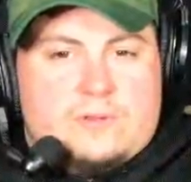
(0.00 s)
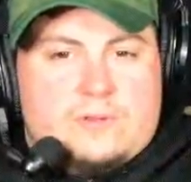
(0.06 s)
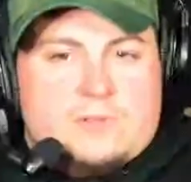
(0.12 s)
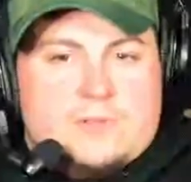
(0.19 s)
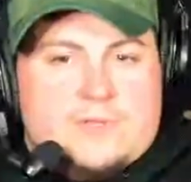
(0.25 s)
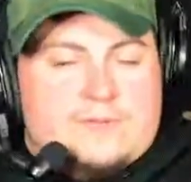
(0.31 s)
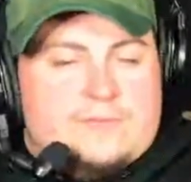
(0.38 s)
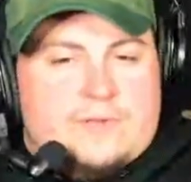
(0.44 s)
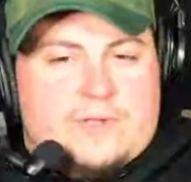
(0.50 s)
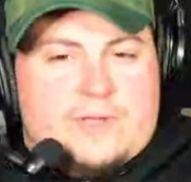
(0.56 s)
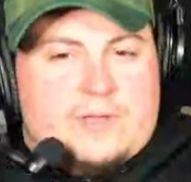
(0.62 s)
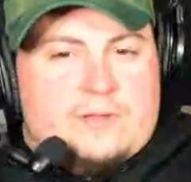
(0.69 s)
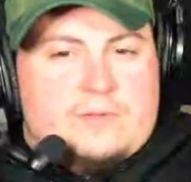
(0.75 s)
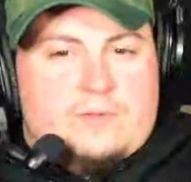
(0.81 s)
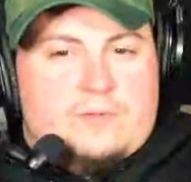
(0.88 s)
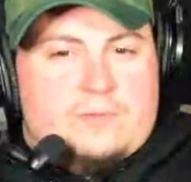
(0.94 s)
I forget
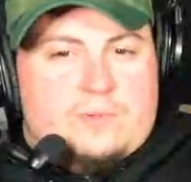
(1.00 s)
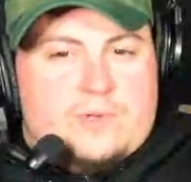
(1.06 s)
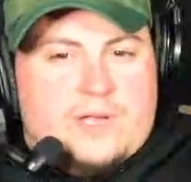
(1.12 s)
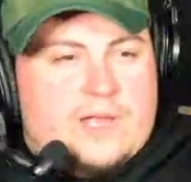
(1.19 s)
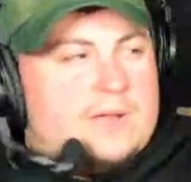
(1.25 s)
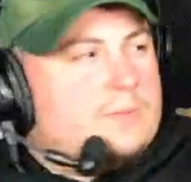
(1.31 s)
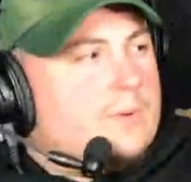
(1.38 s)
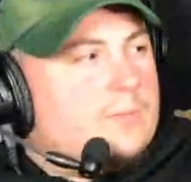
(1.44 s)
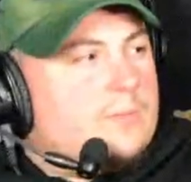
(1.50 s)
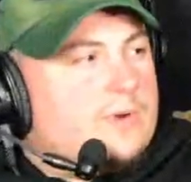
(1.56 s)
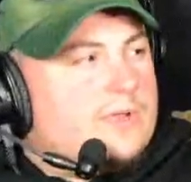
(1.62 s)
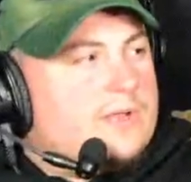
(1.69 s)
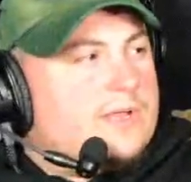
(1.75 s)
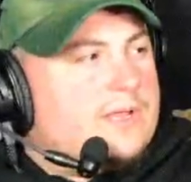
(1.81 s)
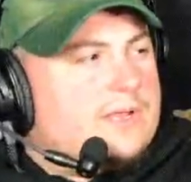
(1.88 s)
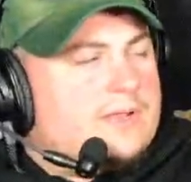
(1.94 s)
who, but I remember,
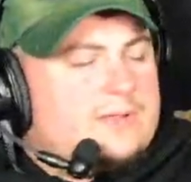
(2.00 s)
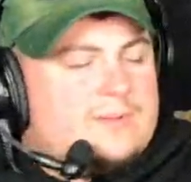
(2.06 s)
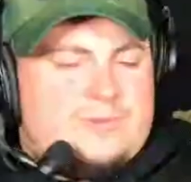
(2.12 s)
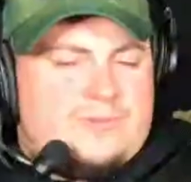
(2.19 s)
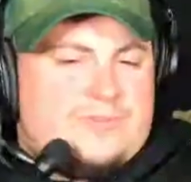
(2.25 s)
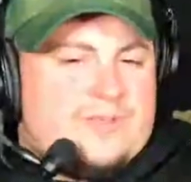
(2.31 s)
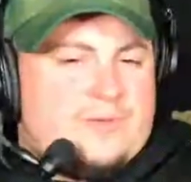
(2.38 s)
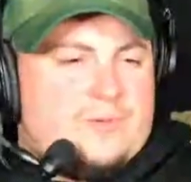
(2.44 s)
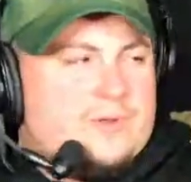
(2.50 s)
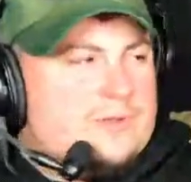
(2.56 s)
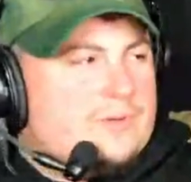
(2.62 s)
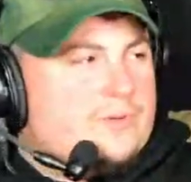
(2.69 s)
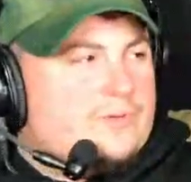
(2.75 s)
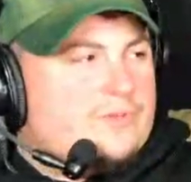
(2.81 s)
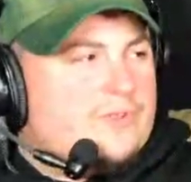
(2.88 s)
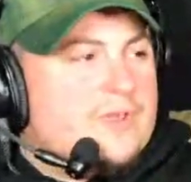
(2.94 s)
and it was one of
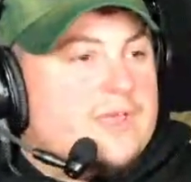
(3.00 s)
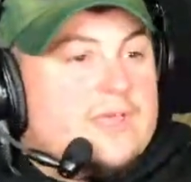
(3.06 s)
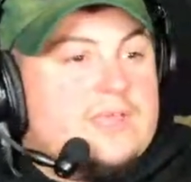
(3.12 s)
those.